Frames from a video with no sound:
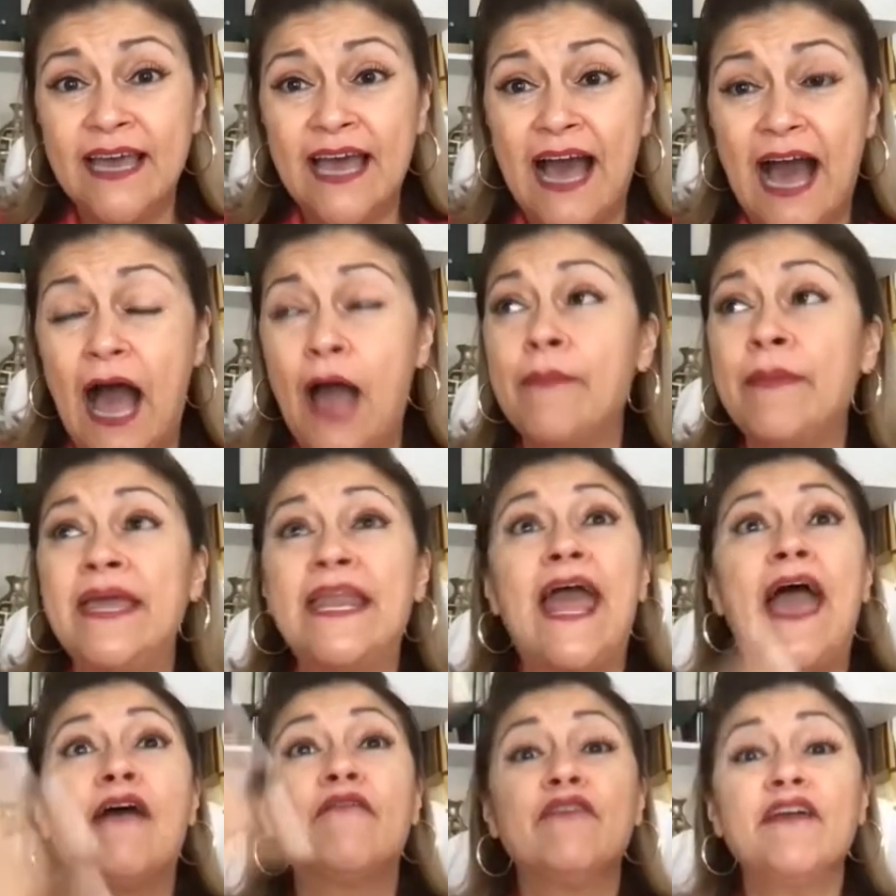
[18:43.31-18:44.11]
I mean,
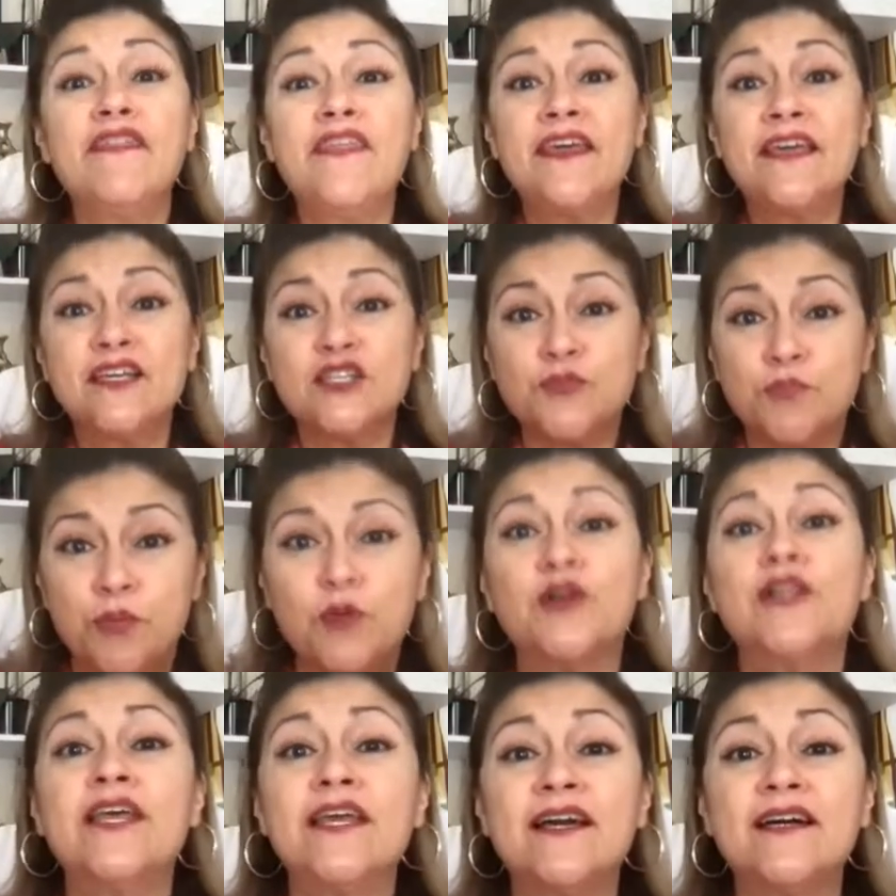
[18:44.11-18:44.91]
everything is
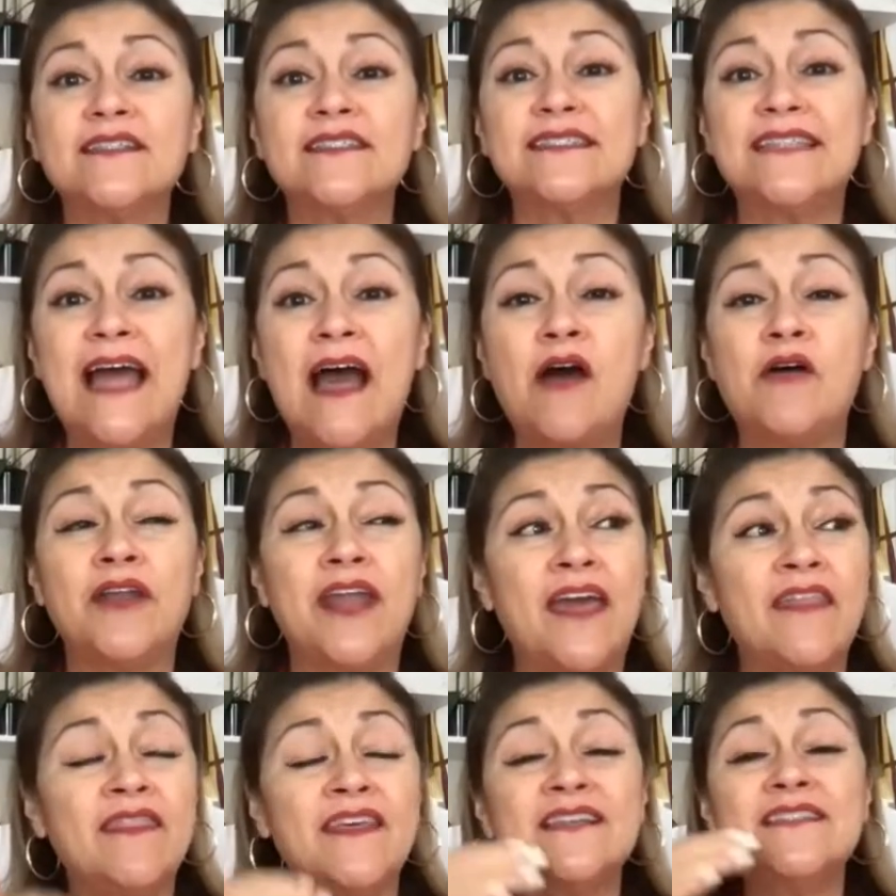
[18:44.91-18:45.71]
pulling us down,
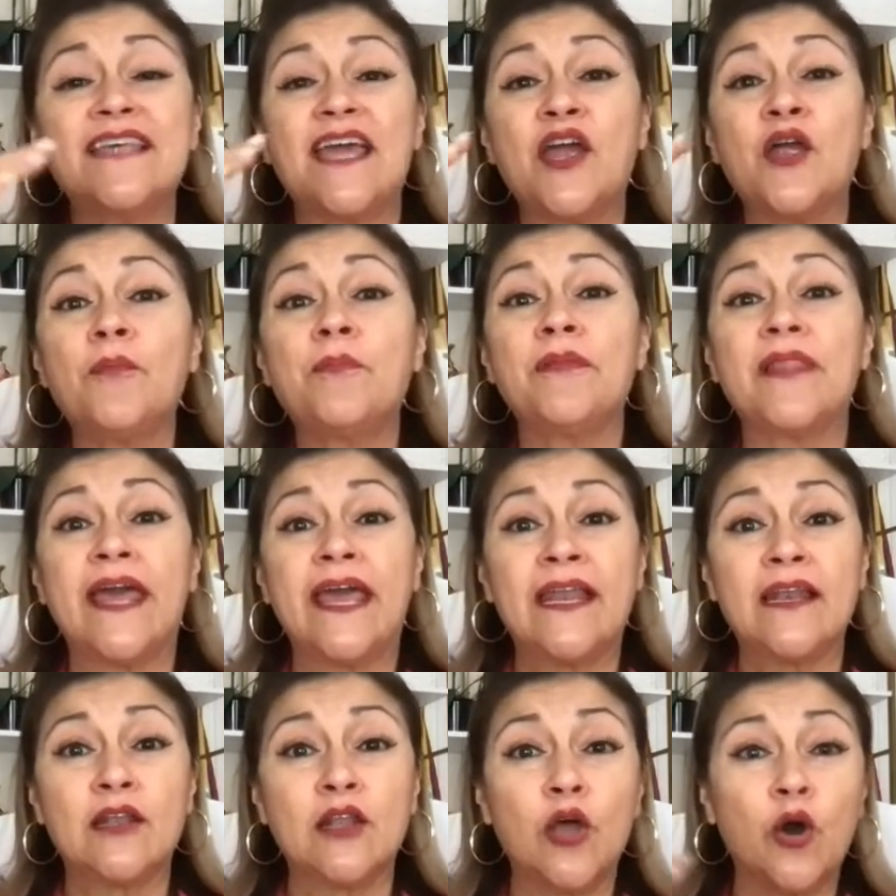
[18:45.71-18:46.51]
and this
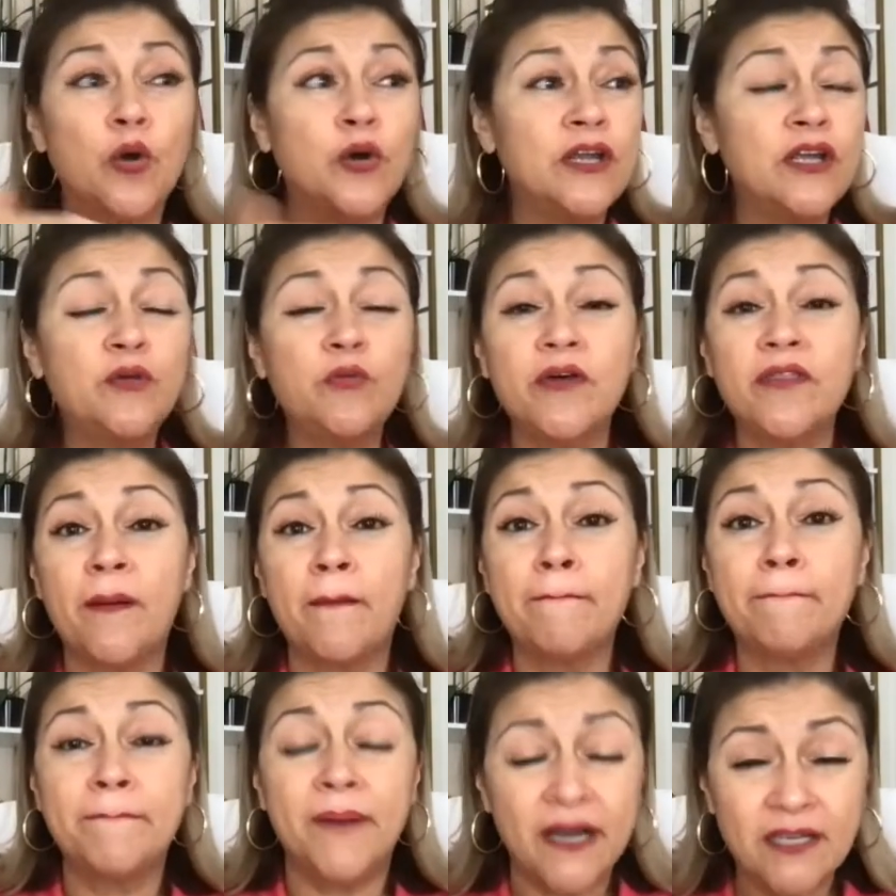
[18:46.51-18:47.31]
airplane, loaded with a
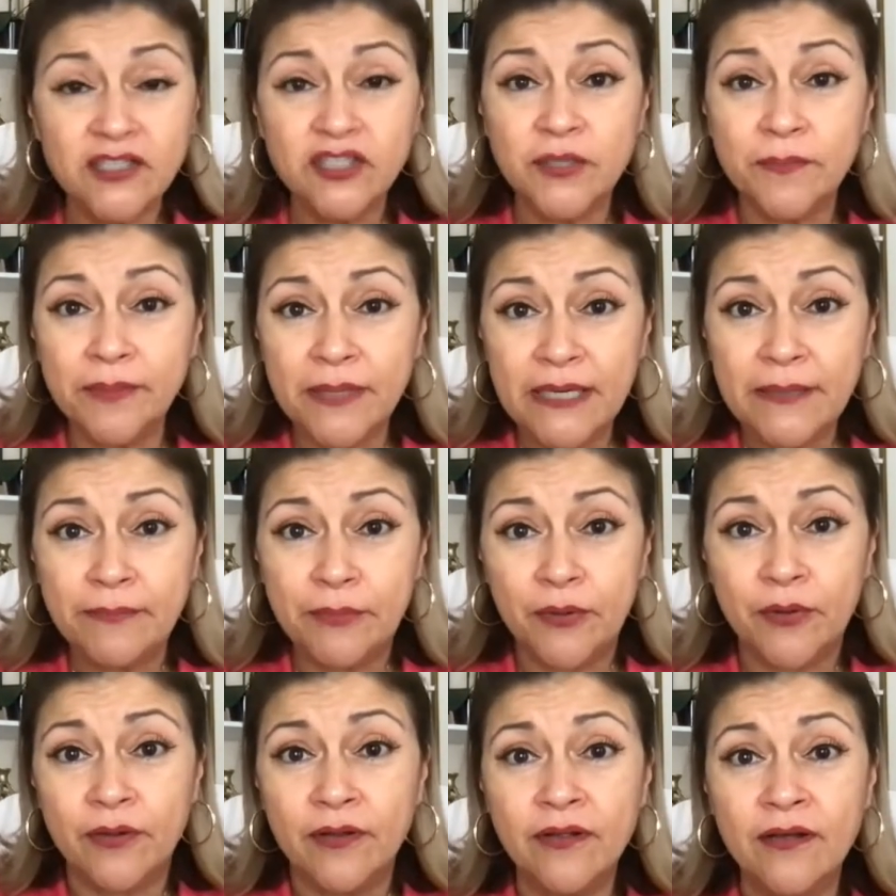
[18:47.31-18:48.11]
bunch of
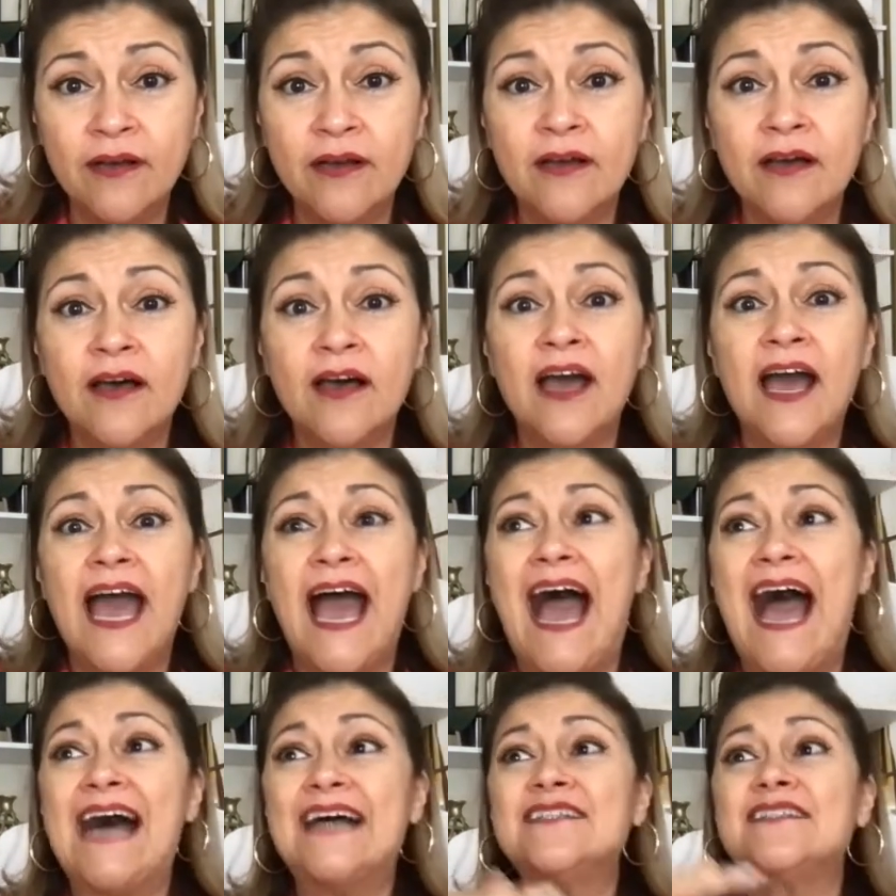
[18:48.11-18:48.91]
people,
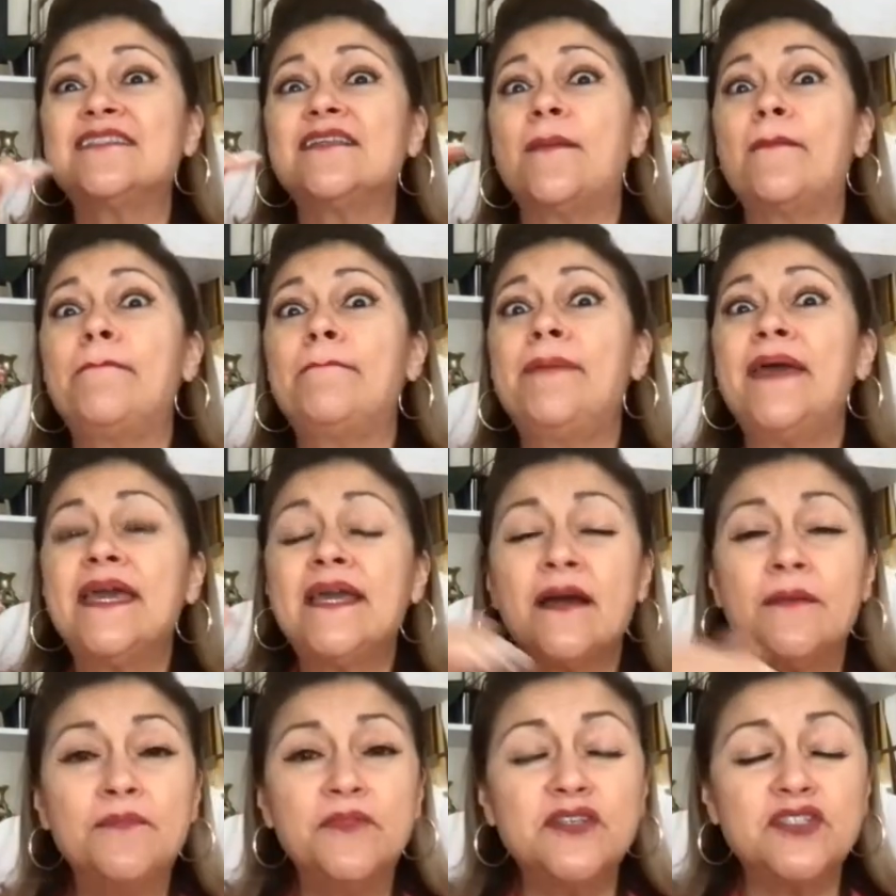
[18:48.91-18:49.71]
has to
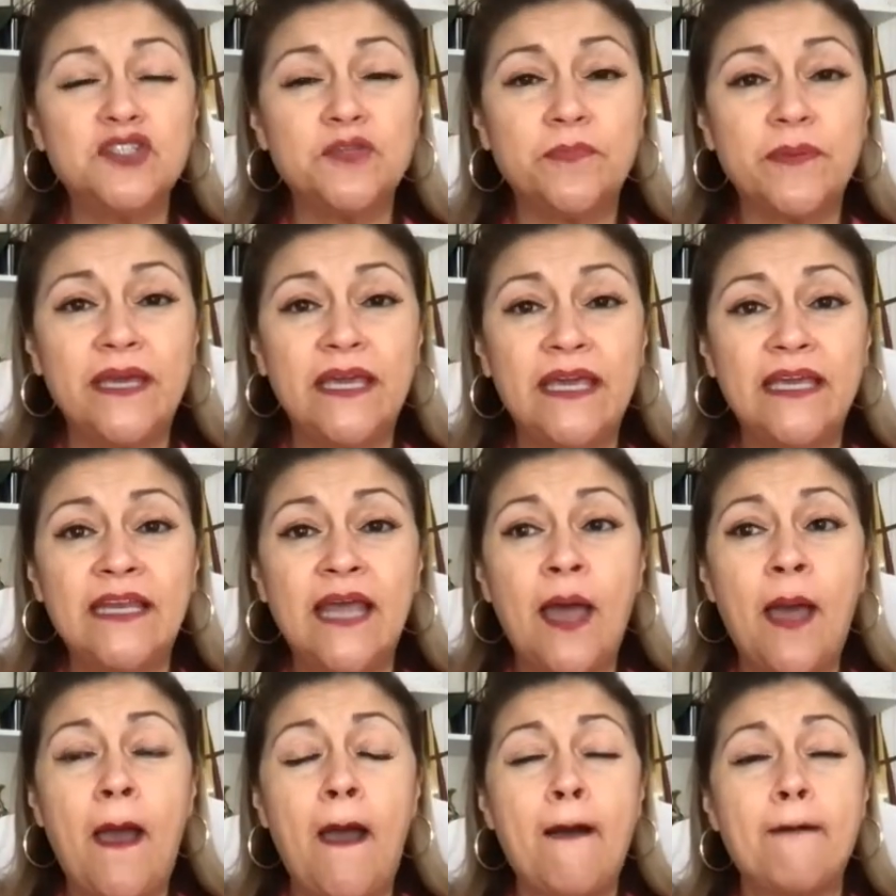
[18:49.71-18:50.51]
pick up the speed,
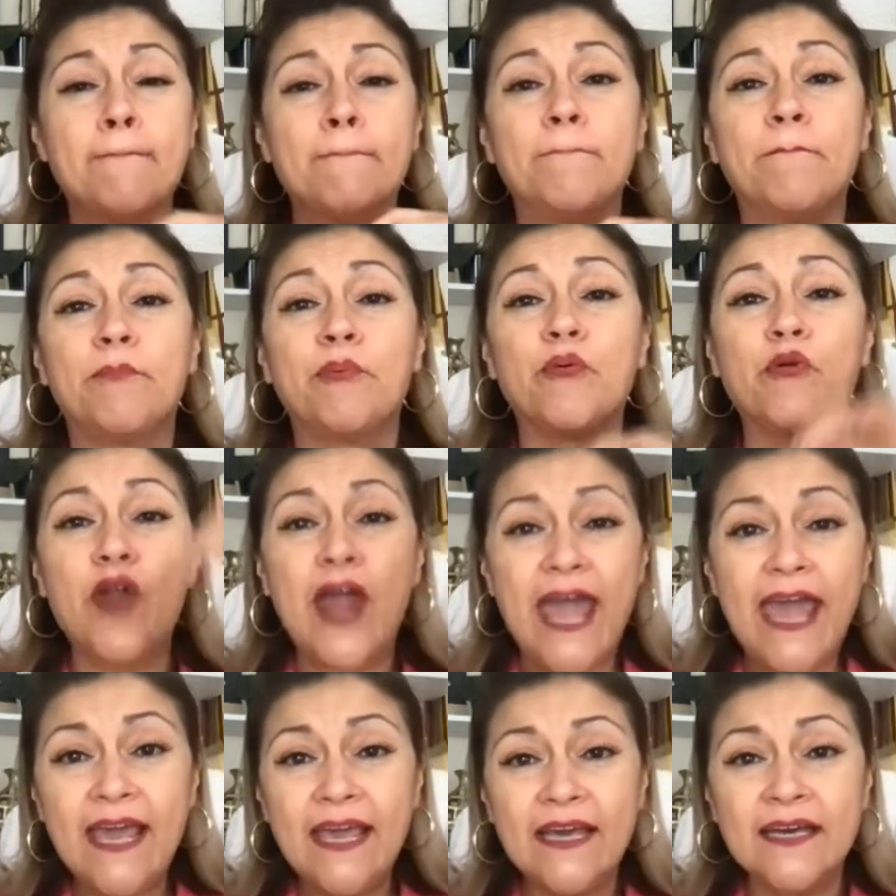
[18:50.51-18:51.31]

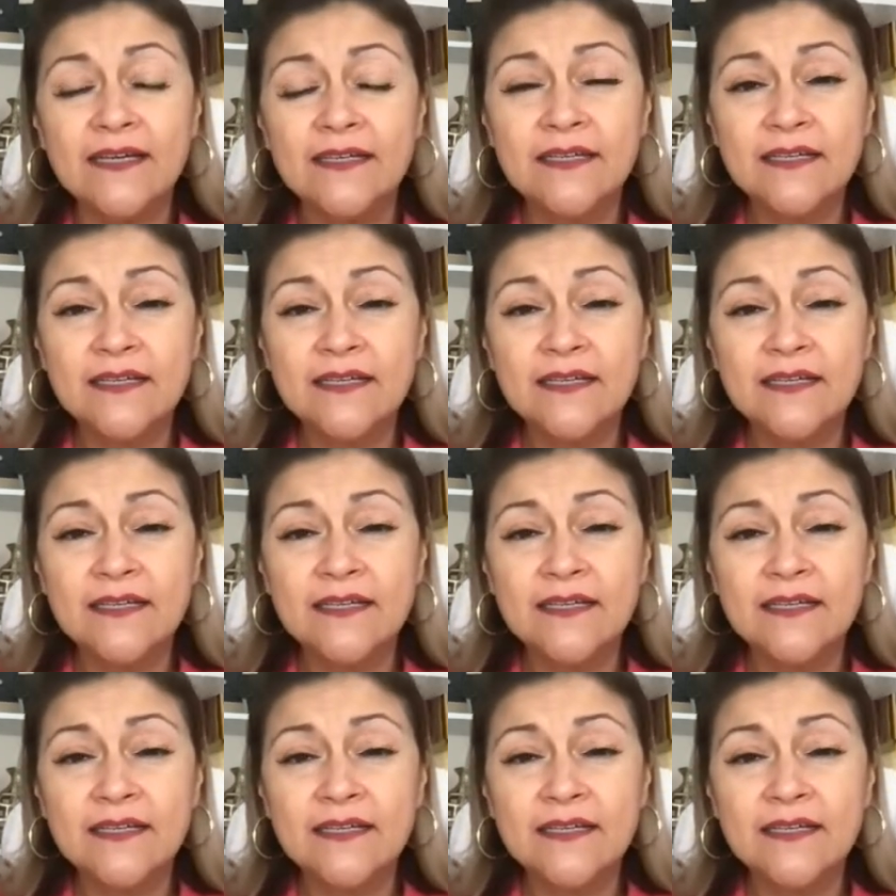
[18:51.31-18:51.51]
break